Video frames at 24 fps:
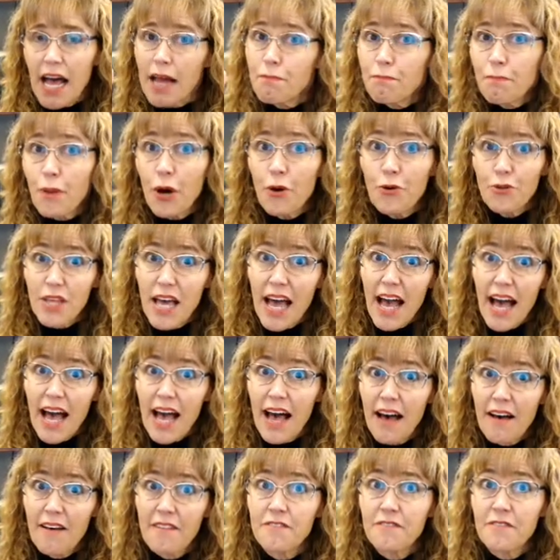both
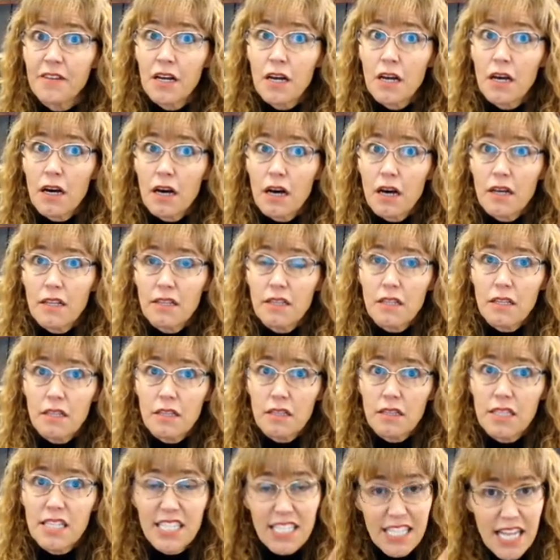have
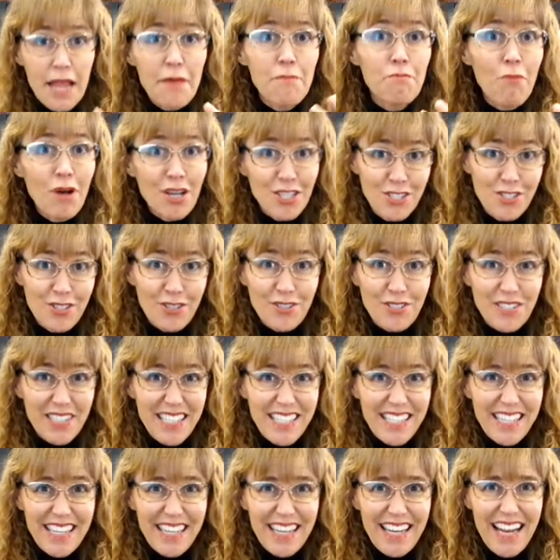the same muscles,
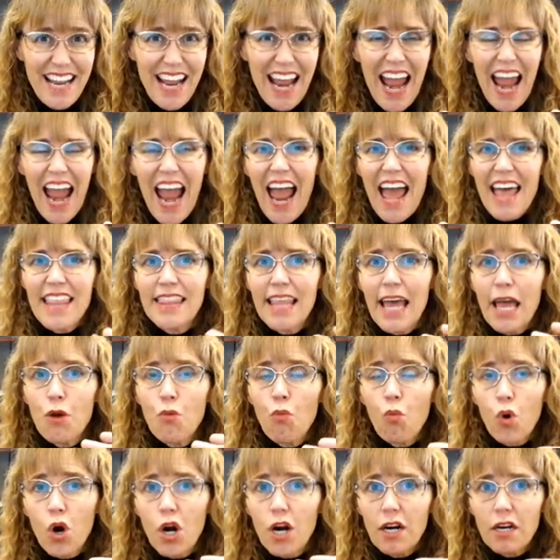and they
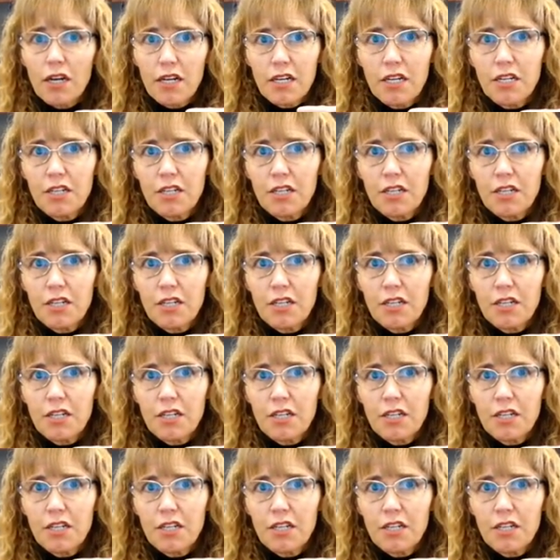work